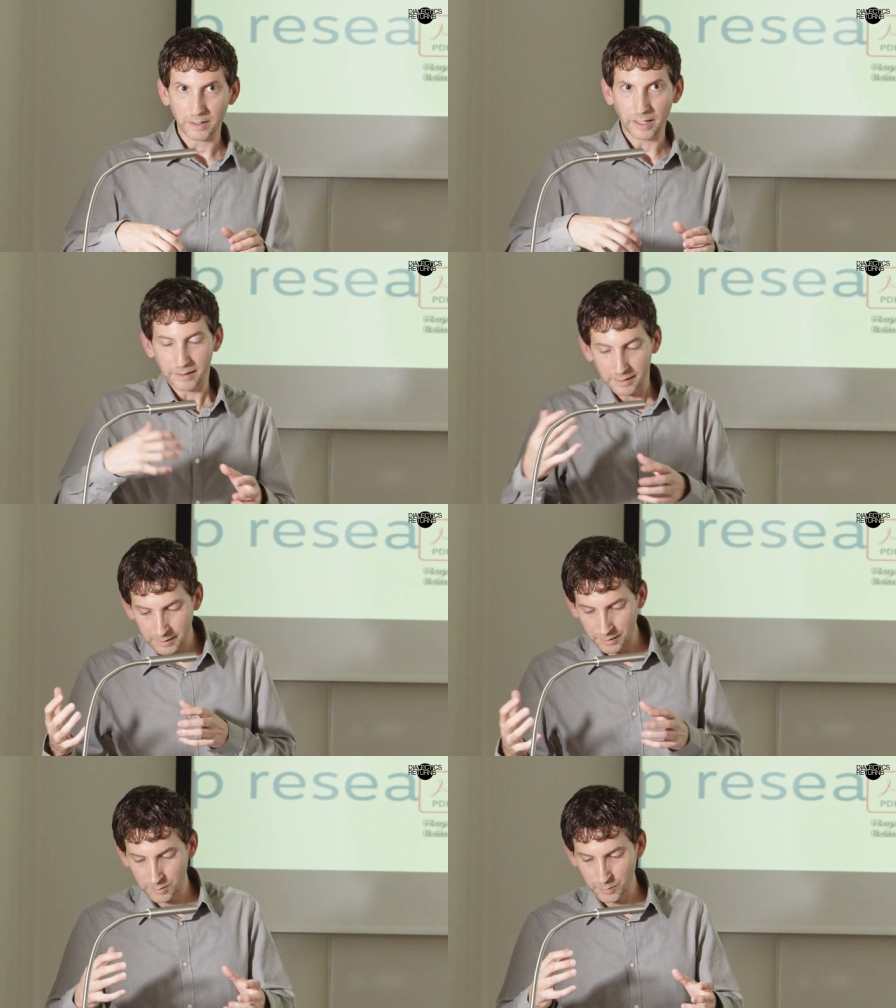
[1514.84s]
and at
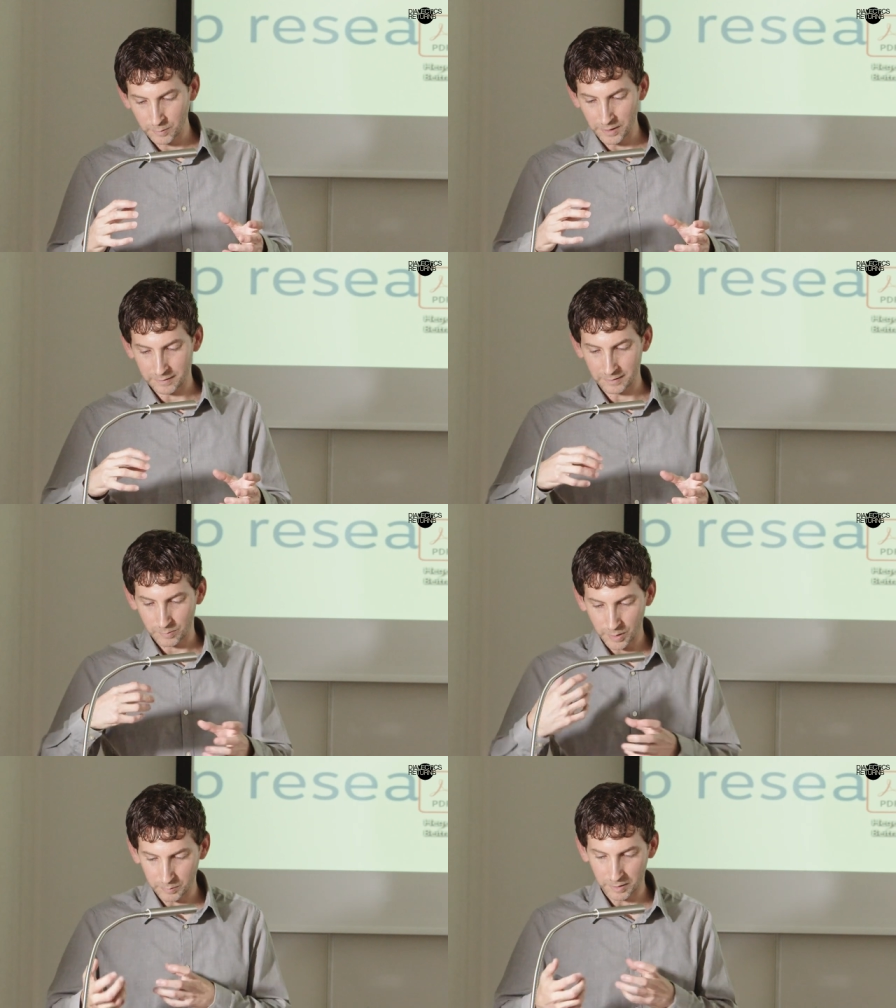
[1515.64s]
another moment
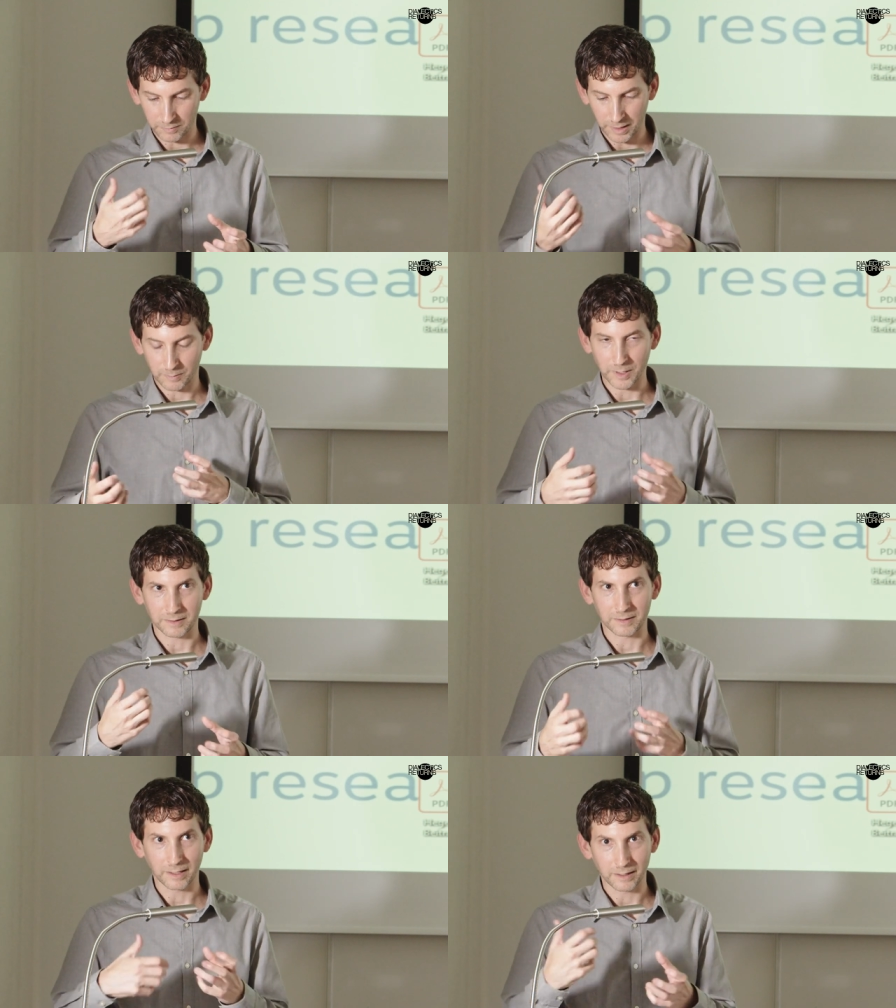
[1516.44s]
this might be
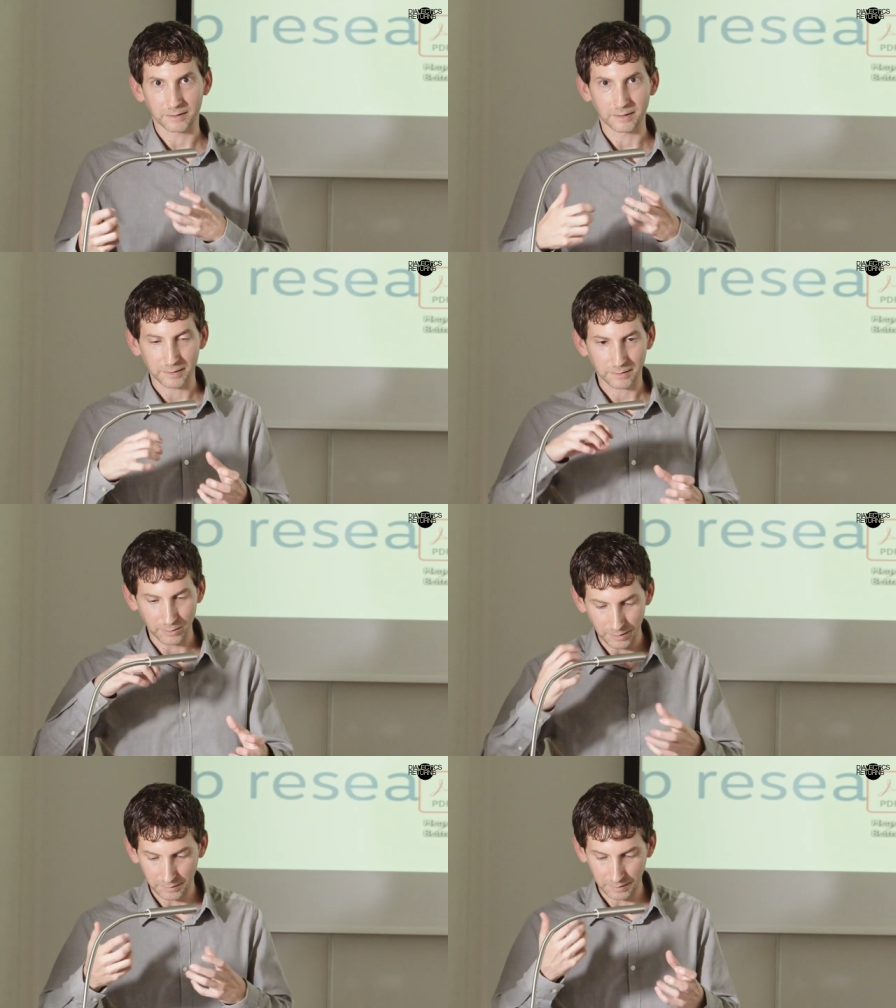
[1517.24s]
fragmented as a
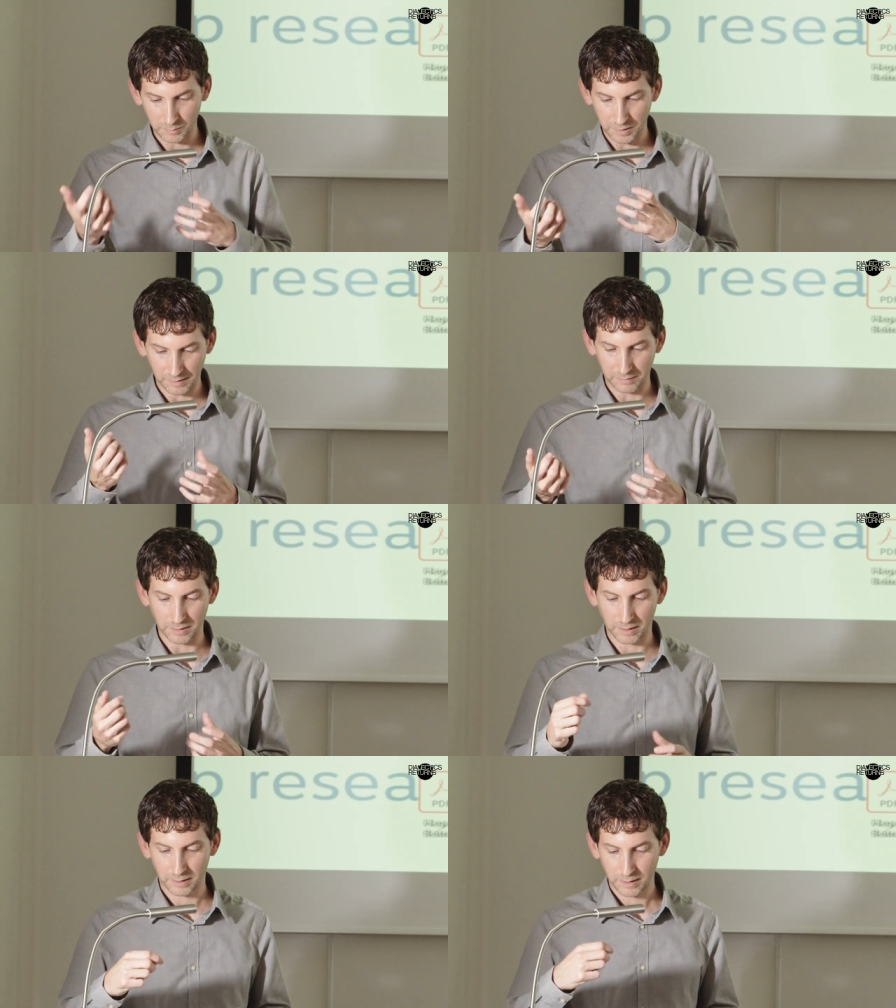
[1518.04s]
historically
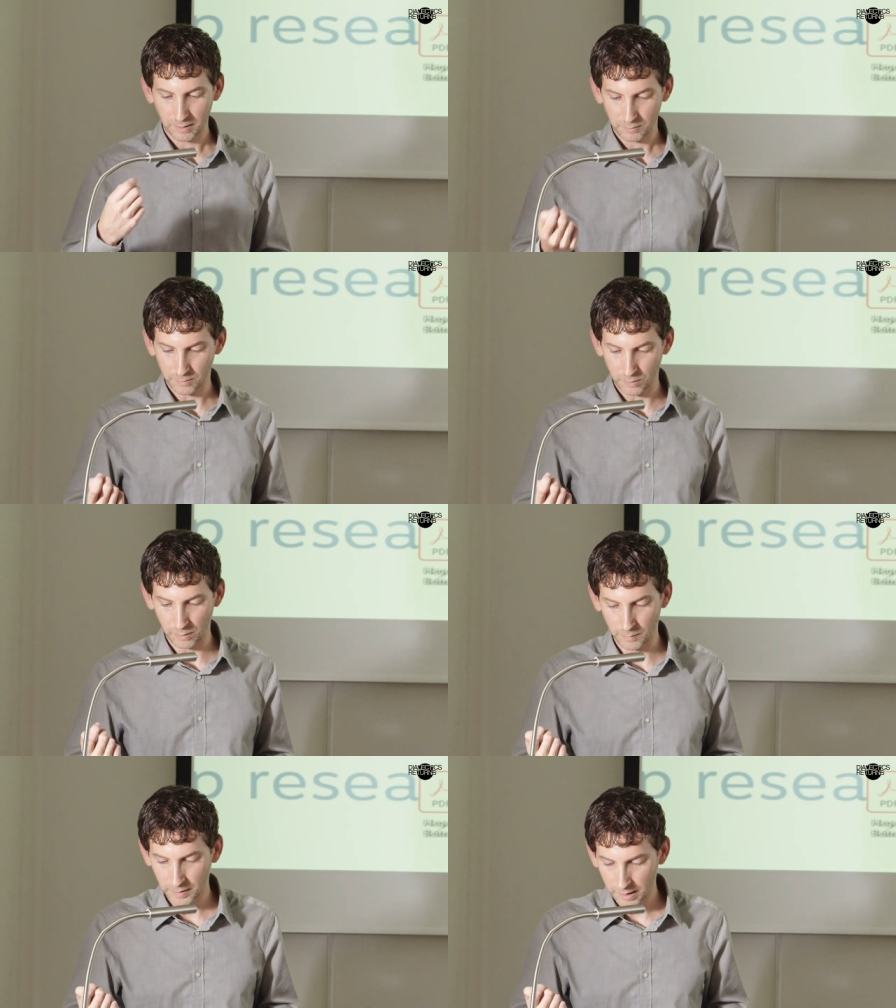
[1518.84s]
specific
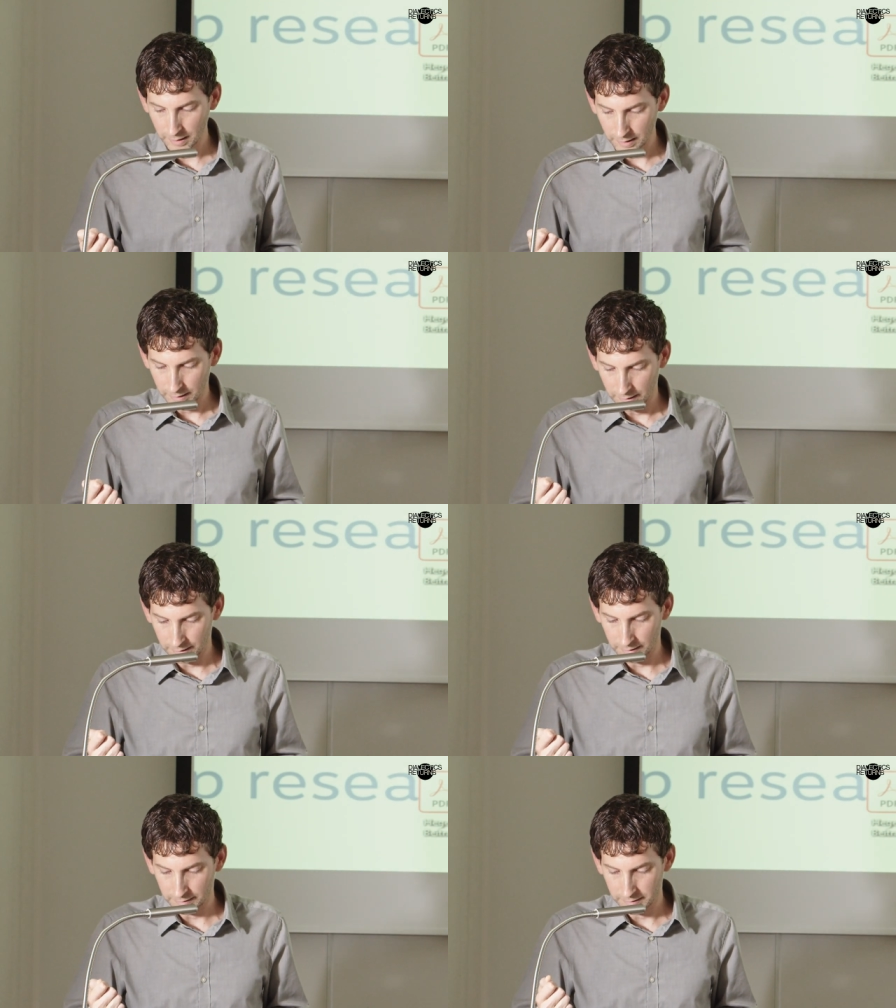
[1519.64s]
form.
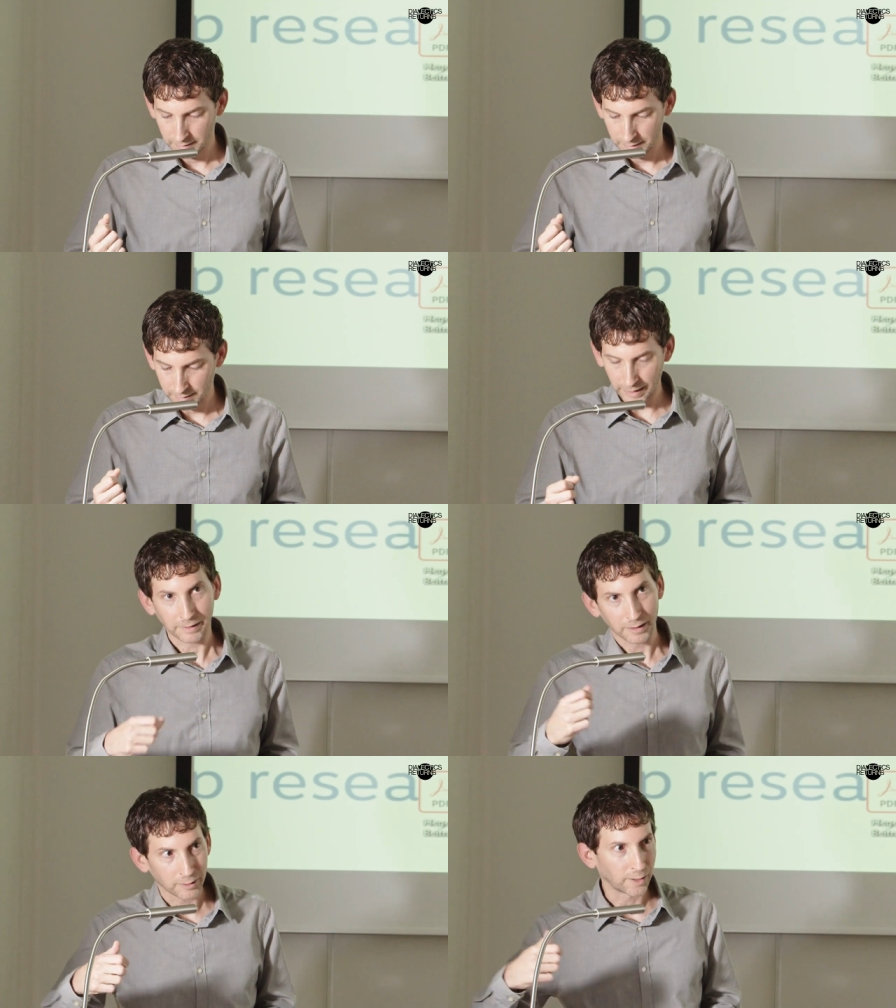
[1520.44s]
Uh,
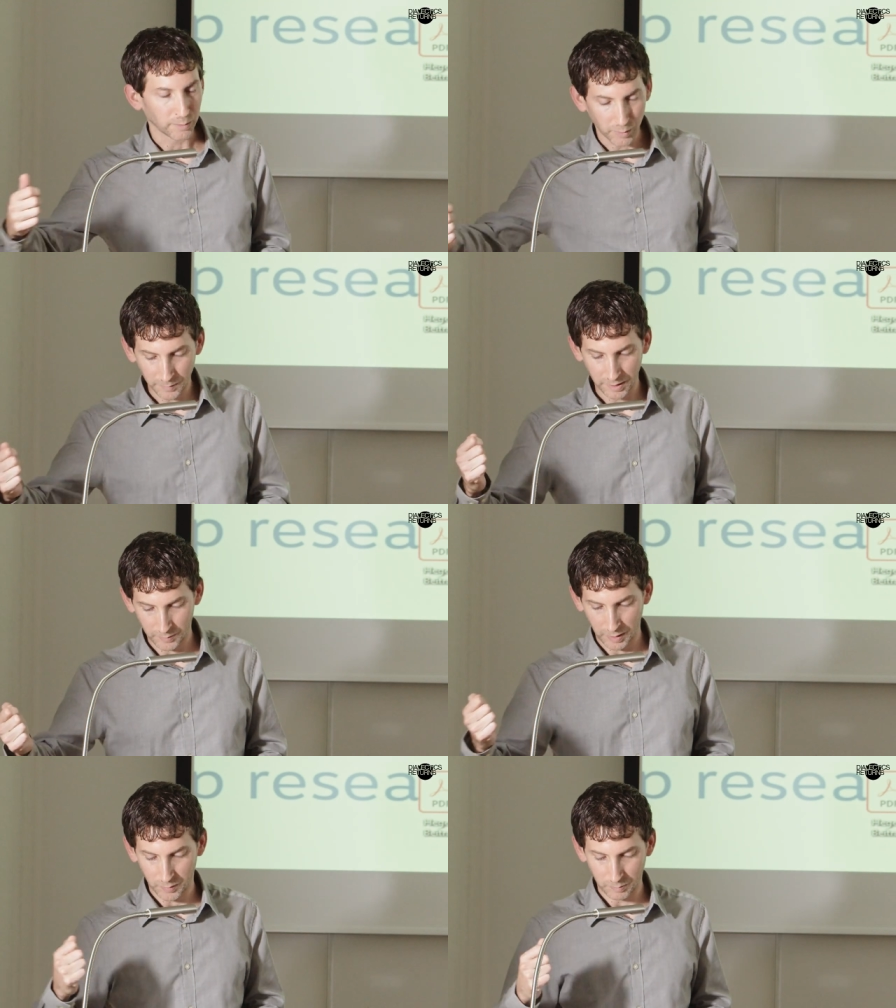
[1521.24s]
and at another moment
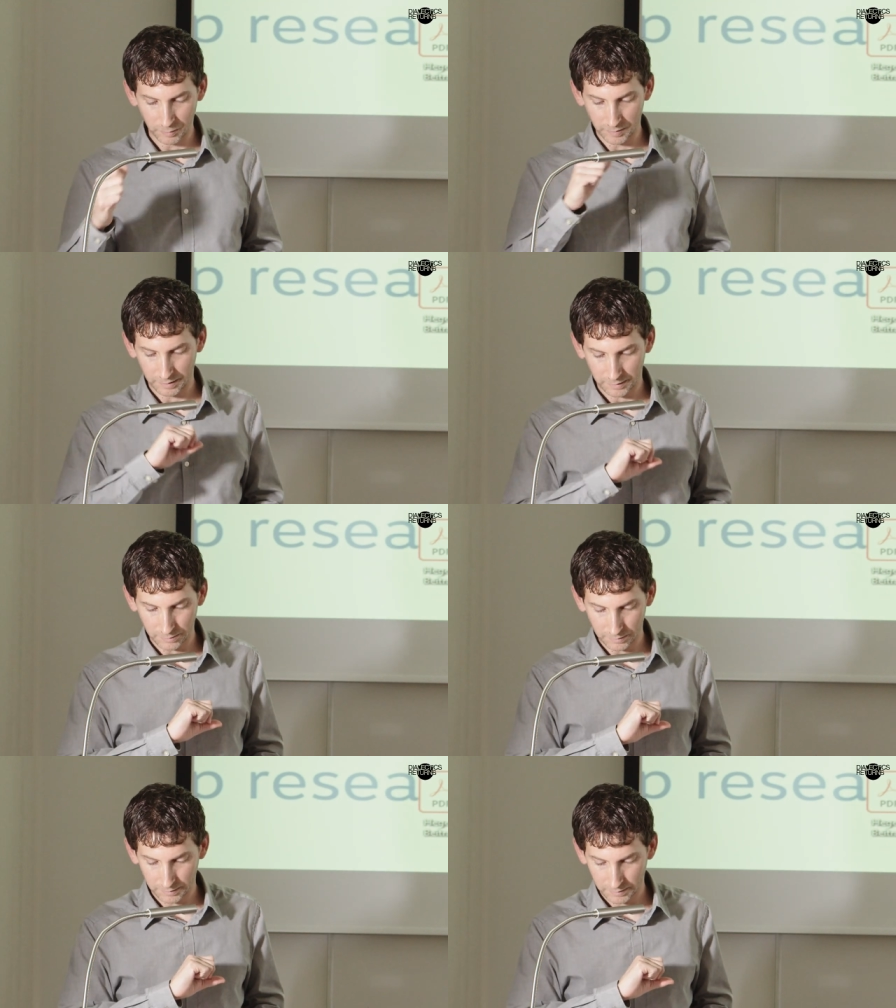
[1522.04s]
it might be moving
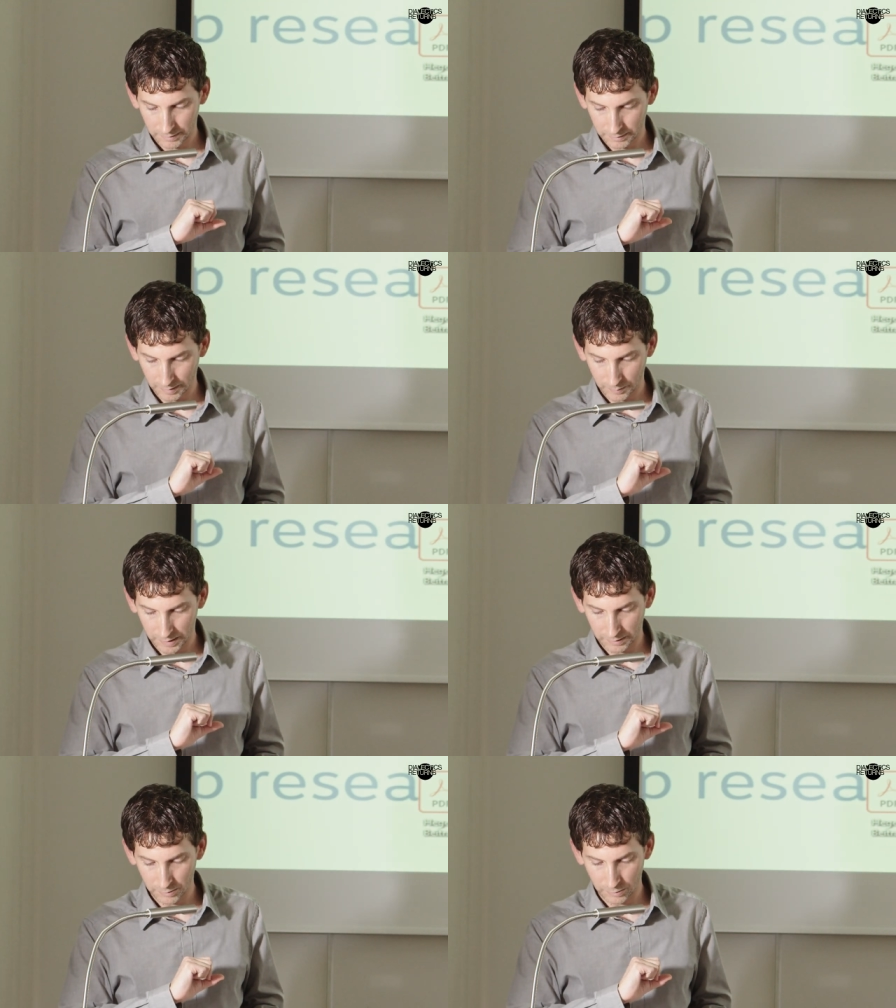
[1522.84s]
towards
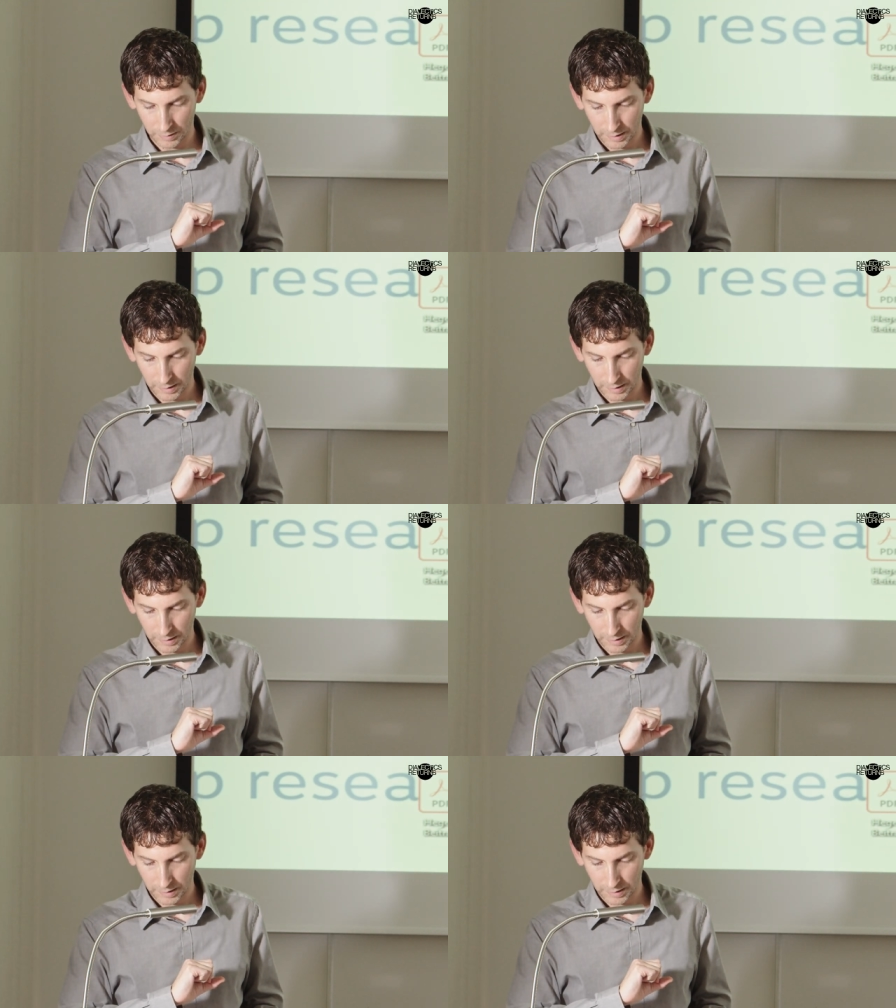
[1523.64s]
something new.